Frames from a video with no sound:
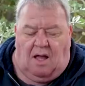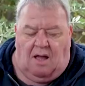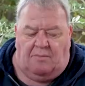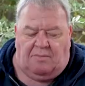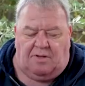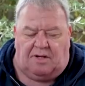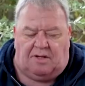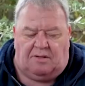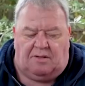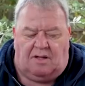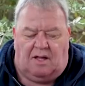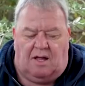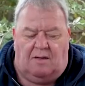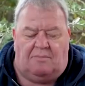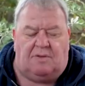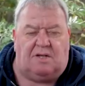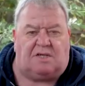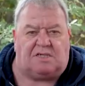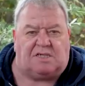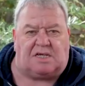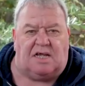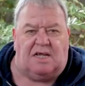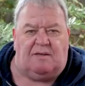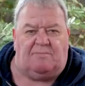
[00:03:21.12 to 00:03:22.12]
bit of
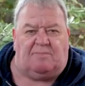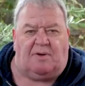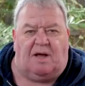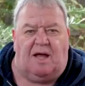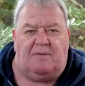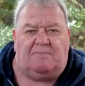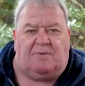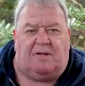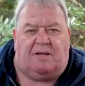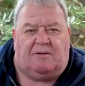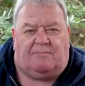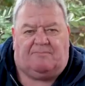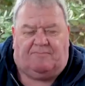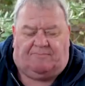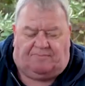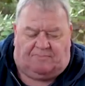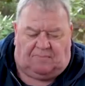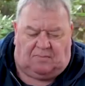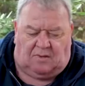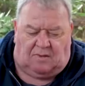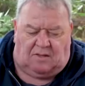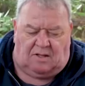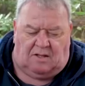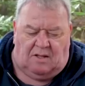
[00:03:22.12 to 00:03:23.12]
sandpaper
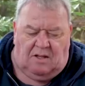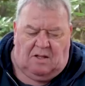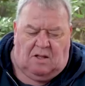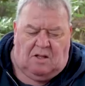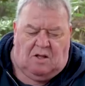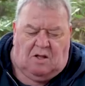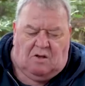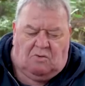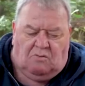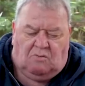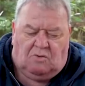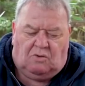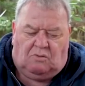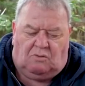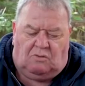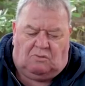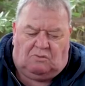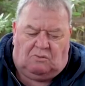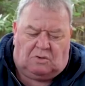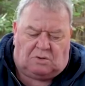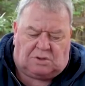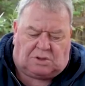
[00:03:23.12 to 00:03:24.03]
will